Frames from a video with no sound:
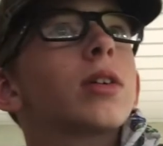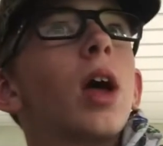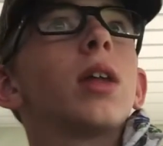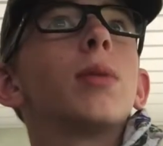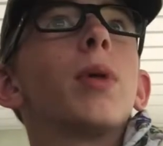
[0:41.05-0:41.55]
the
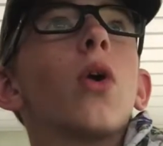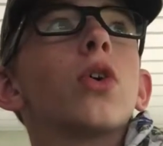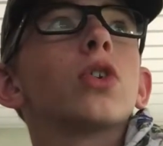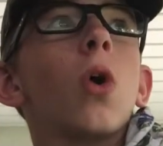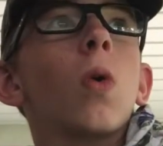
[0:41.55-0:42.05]
time to blow
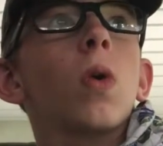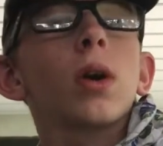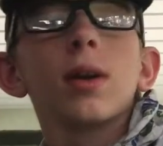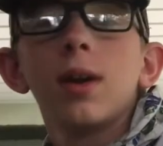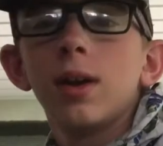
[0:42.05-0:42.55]
his
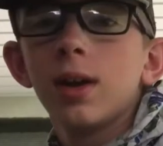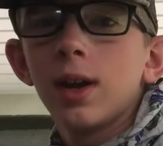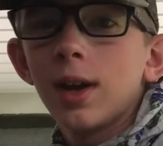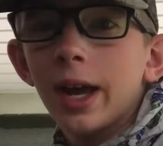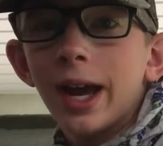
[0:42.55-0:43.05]
horn
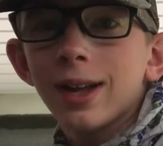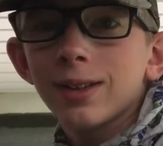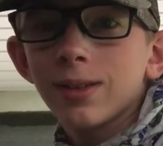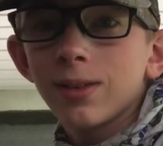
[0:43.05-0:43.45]
at.